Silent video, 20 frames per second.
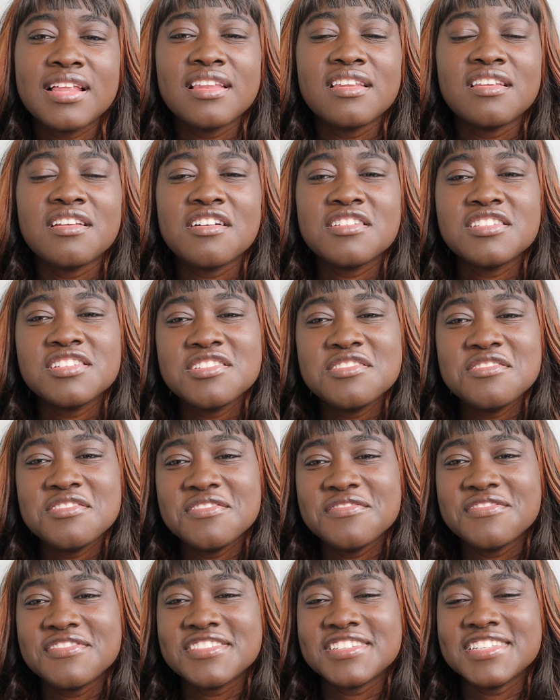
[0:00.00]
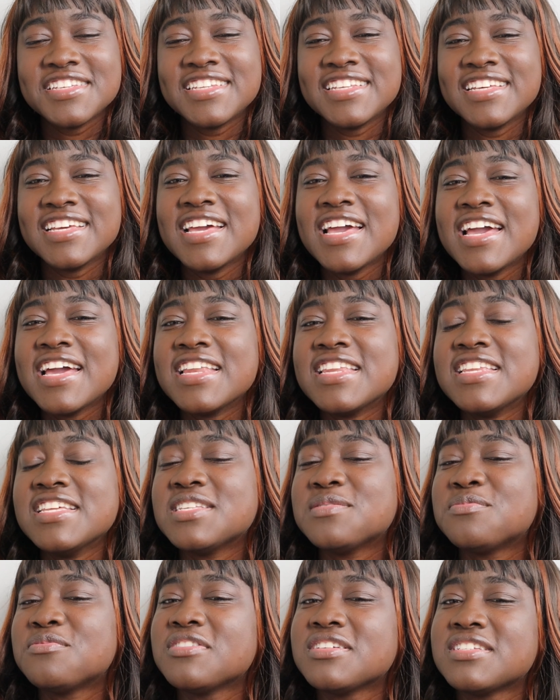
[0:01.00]
at larger university,
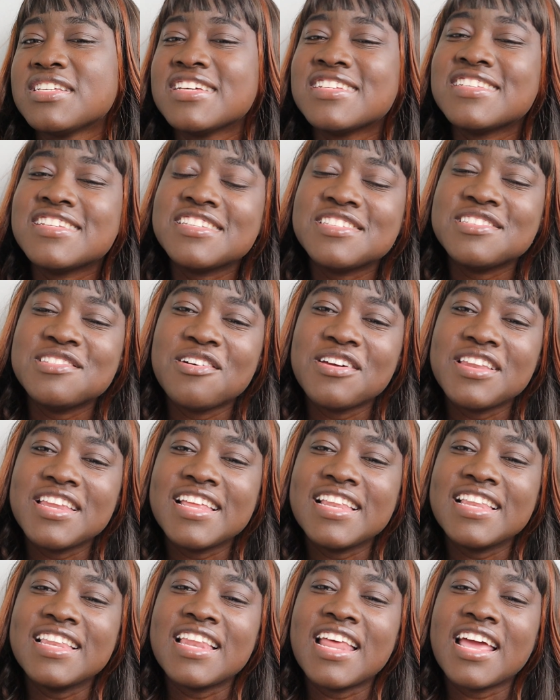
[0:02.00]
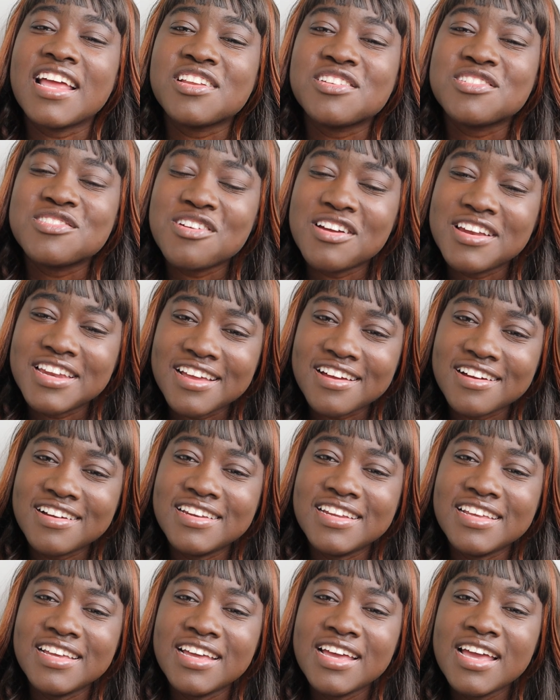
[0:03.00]
this process is done
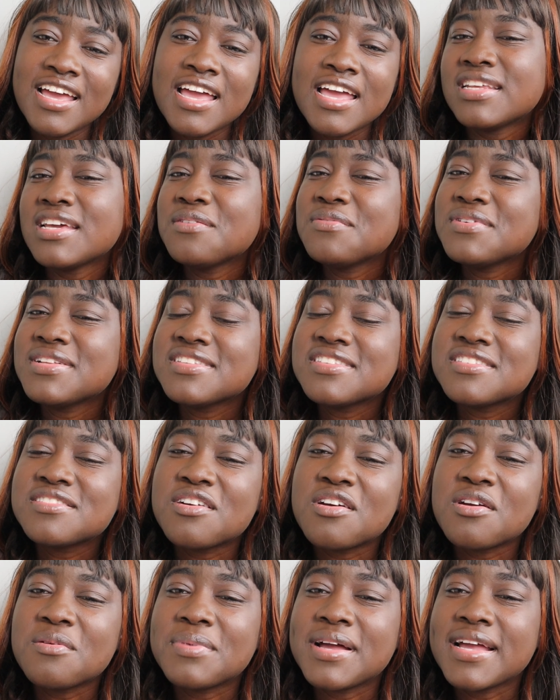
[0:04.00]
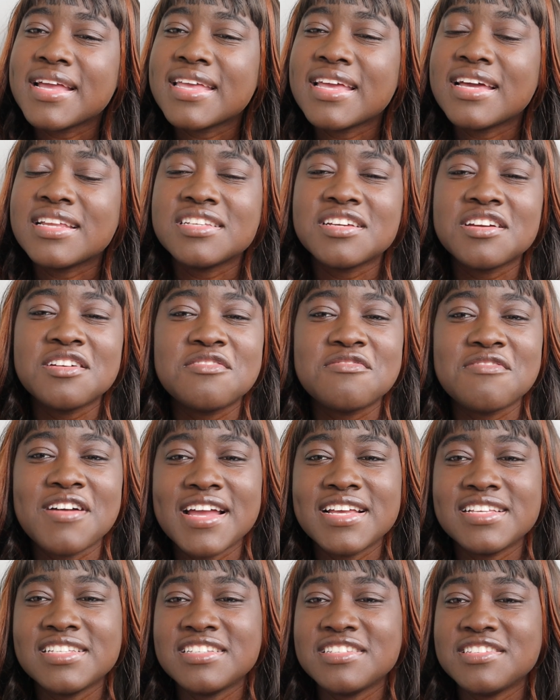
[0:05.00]
electronically. They will start by
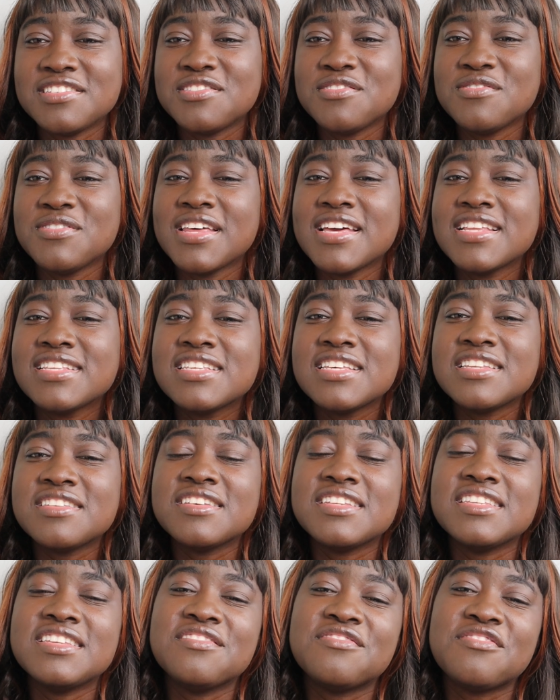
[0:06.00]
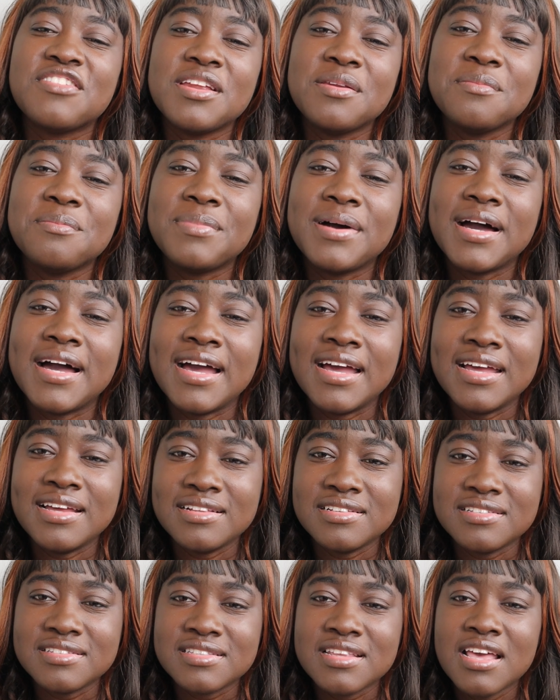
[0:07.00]
categorizing students into different
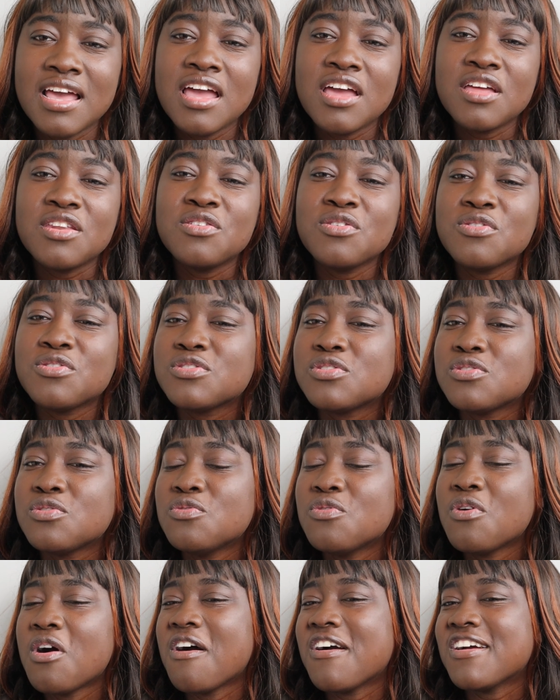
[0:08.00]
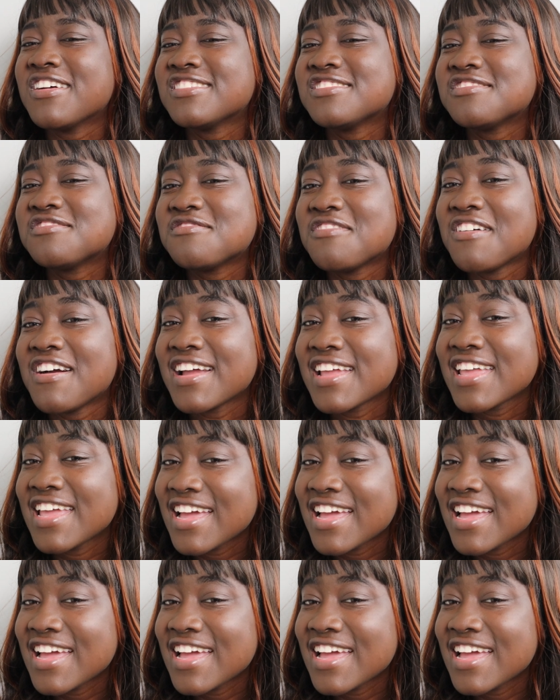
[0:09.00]
piles: those who are strong